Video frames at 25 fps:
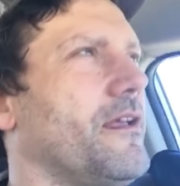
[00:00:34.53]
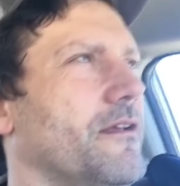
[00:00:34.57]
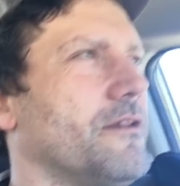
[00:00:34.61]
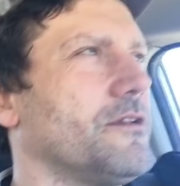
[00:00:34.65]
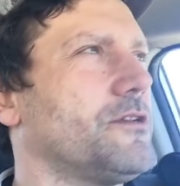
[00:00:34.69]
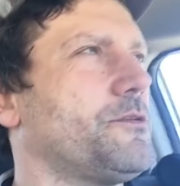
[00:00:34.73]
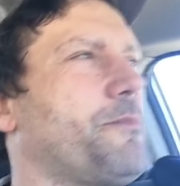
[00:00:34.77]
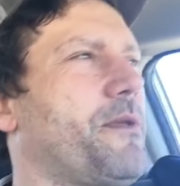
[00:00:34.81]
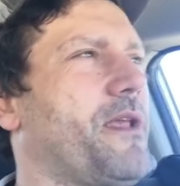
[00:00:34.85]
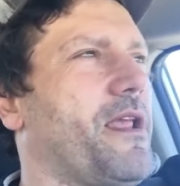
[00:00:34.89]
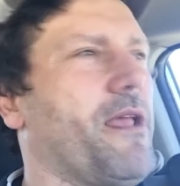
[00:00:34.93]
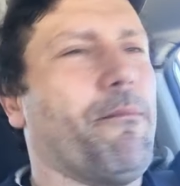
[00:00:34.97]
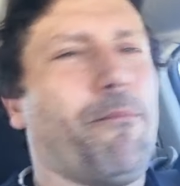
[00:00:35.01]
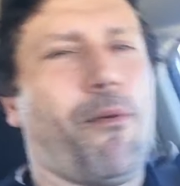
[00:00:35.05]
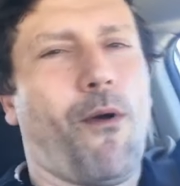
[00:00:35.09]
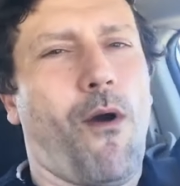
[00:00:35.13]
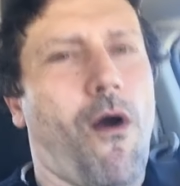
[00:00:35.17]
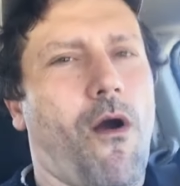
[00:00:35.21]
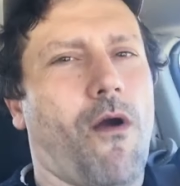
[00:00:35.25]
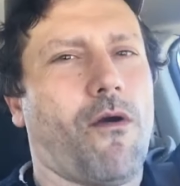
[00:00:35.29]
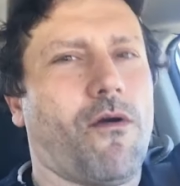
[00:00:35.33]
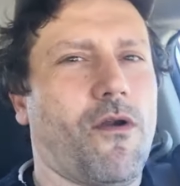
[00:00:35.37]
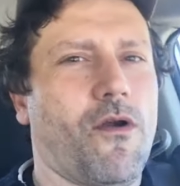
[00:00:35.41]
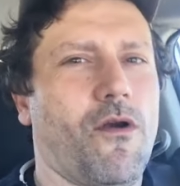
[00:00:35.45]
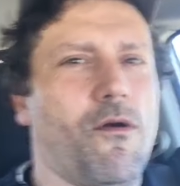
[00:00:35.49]
It's me and
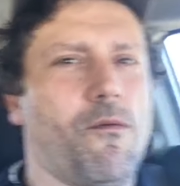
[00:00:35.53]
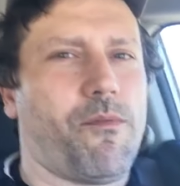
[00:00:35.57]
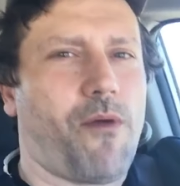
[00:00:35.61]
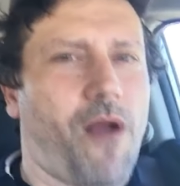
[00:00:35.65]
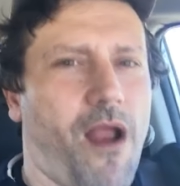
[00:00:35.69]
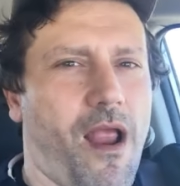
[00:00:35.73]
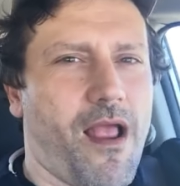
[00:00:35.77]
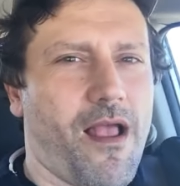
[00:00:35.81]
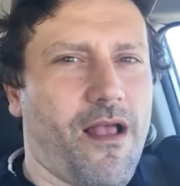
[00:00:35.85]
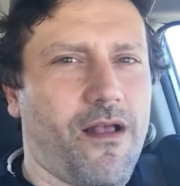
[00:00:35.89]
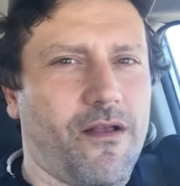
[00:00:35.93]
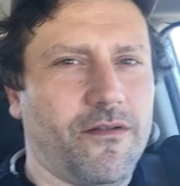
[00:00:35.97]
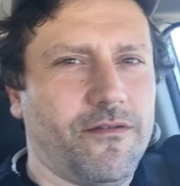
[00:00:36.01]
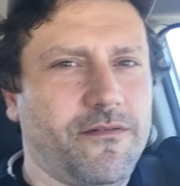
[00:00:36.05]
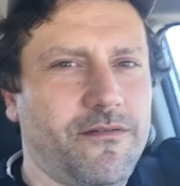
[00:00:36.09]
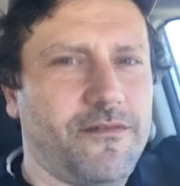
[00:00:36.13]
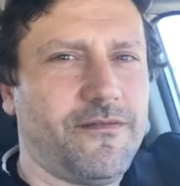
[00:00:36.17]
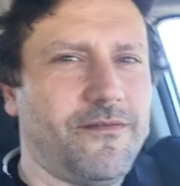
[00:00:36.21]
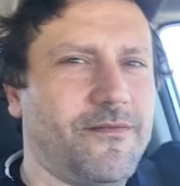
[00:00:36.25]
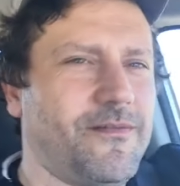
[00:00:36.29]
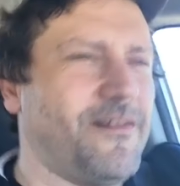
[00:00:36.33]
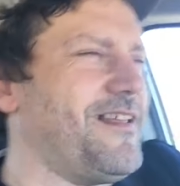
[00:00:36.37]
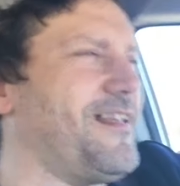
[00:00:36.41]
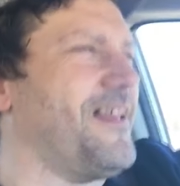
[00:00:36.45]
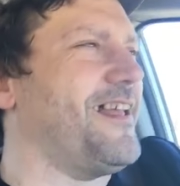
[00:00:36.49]
Barroom Brown.
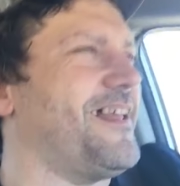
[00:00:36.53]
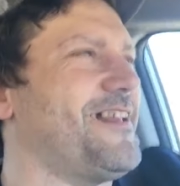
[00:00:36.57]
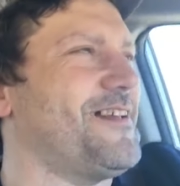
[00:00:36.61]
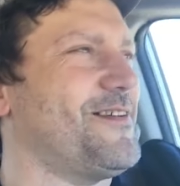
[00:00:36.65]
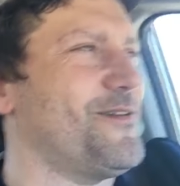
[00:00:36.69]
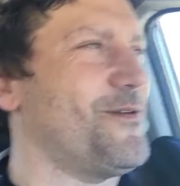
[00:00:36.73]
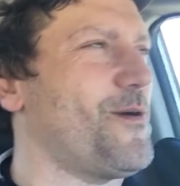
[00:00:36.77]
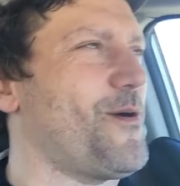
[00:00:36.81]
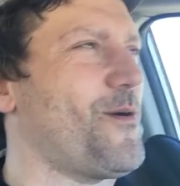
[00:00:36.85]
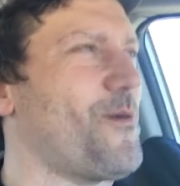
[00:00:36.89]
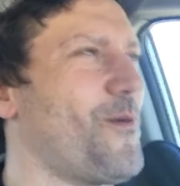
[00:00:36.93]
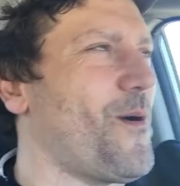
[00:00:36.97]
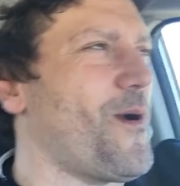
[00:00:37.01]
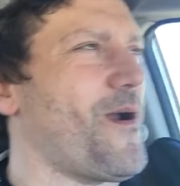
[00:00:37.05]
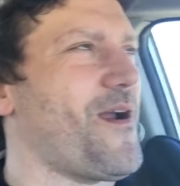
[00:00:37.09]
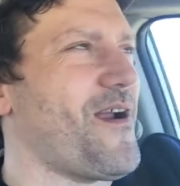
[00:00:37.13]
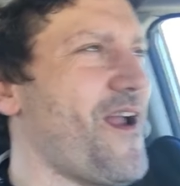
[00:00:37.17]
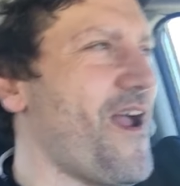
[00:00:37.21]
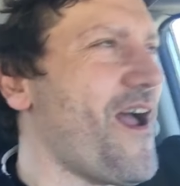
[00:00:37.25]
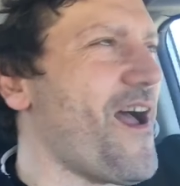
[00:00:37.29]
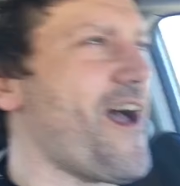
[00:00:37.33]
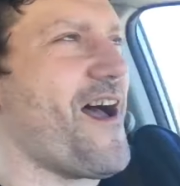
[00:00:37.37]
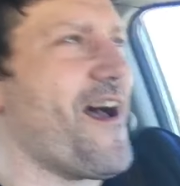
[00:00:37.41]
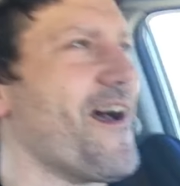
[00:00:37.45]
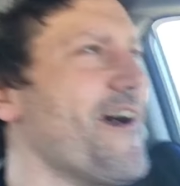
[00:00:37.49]

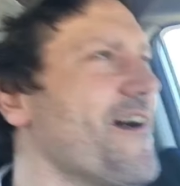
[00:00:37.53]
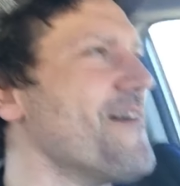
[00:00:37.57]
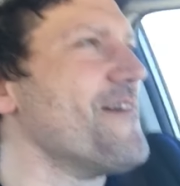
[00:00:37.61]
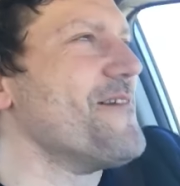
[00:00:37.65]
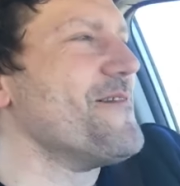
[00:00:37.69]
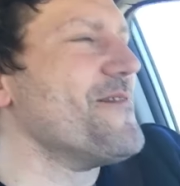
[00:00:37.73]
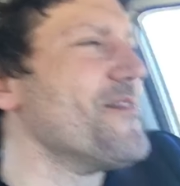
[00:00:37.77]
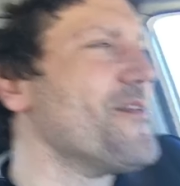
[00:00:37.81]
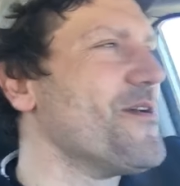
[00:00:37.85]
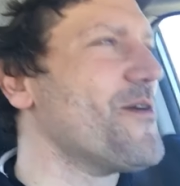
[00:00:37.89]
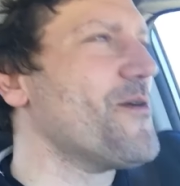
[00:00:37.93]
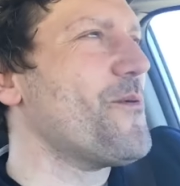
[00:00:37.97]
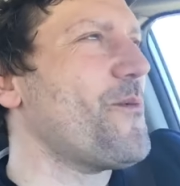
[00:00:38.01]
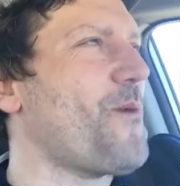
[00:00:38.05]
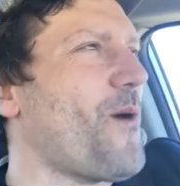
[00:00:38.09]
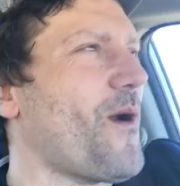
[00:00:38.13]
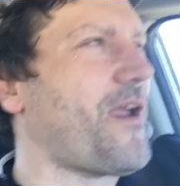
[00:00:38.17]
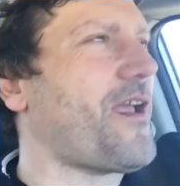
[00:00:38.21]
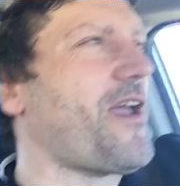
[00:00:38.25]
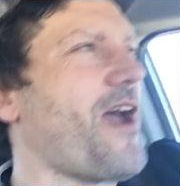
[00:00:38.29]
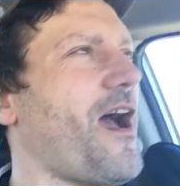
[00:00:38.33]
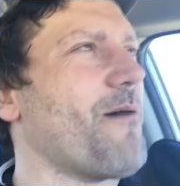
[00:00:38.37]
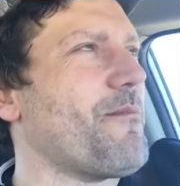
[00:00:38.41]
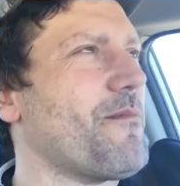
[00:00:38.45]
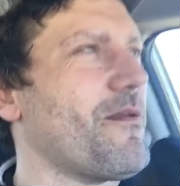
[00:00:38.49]
we're
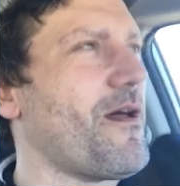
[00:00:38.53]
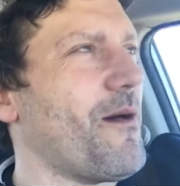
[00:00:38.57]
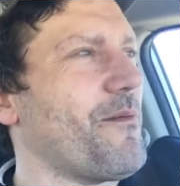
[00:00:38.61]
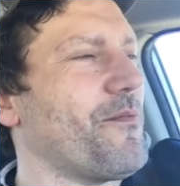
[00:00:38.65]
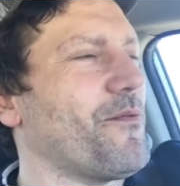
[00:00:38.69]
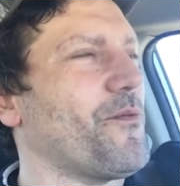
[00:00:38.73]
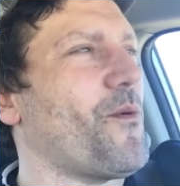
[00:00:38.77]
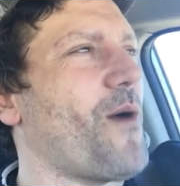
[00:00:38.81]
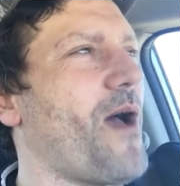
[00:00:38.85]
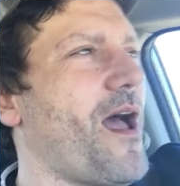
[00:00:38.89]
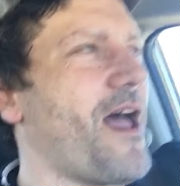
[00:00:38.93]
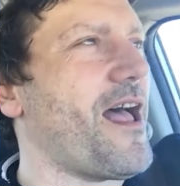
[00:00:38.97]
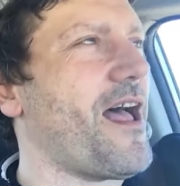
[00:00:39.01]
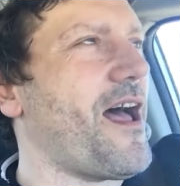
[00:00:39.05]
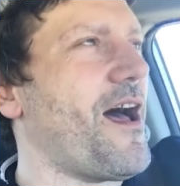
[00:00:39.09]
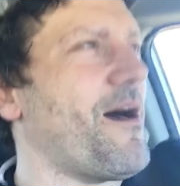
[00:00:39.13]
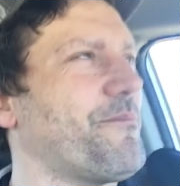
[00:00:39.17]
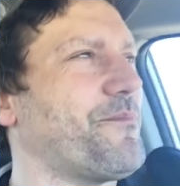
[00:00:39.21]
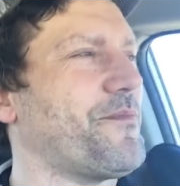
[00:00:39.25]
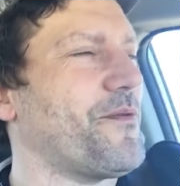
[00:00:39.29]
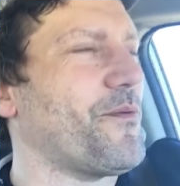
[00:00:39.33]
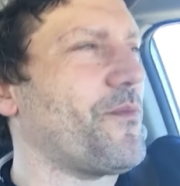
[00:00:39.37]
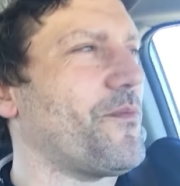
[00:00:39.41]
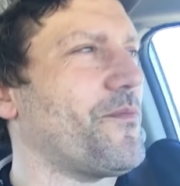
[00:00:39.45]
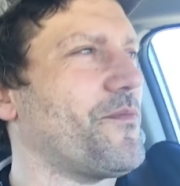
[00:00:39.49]
coming up
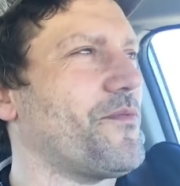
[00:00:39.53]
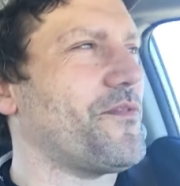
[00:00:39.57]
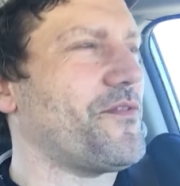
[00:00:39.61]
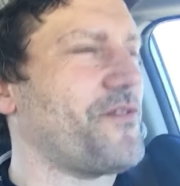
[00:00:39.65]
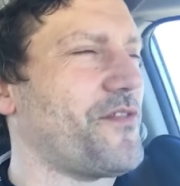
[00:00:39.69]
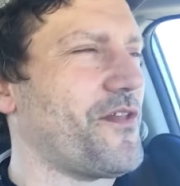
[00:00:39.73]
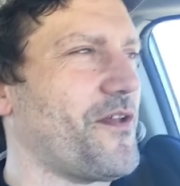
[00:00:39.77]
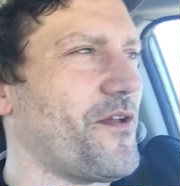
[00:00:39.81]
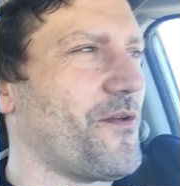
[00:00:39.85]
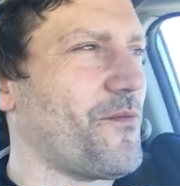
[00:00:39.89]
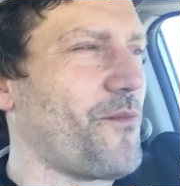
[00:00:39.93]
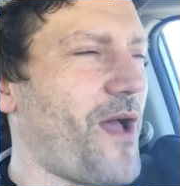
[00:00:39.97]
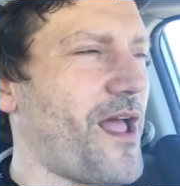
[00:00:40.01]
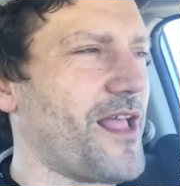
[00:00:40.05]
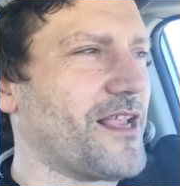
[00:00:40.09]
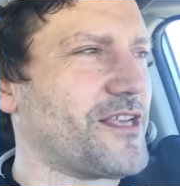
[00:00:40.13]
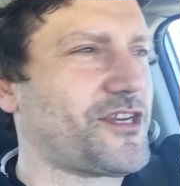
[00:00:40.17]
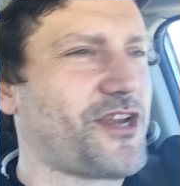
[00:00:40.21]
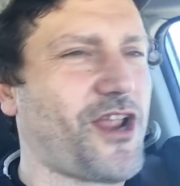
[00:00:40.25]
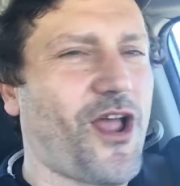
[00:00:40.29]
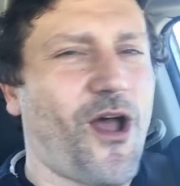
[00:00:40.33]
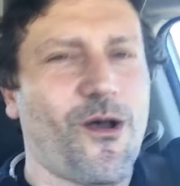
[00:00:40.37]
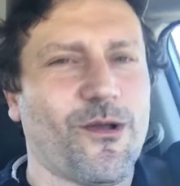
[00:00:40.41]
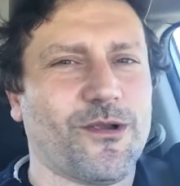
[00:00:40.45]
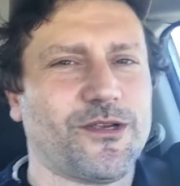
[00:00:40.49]
the
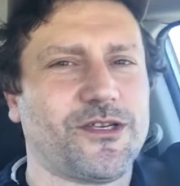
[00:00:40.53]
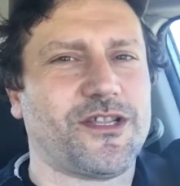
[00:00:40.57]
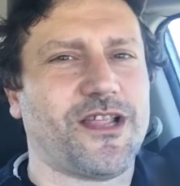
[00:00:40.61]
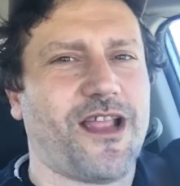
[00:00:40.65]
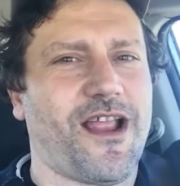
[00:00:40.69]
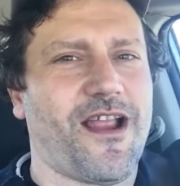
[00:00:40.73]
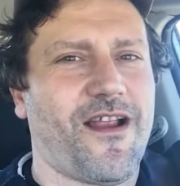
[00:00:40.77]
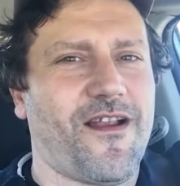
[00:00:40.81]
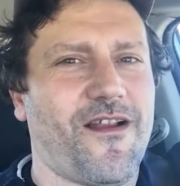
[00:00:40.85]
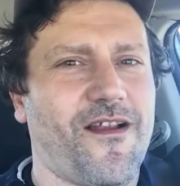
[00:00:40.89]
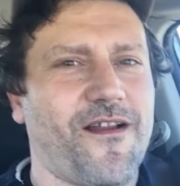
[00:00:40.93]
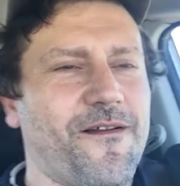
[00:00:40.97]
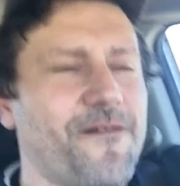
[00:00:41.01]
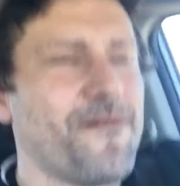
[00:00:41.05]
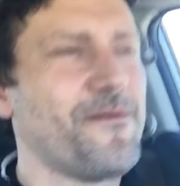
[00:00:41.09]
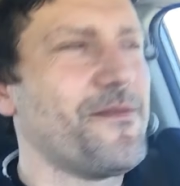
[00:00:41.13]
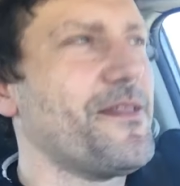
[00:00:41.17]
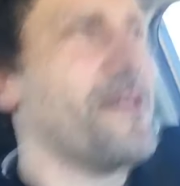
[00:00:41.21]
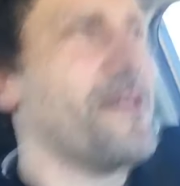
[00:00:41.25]
west coast there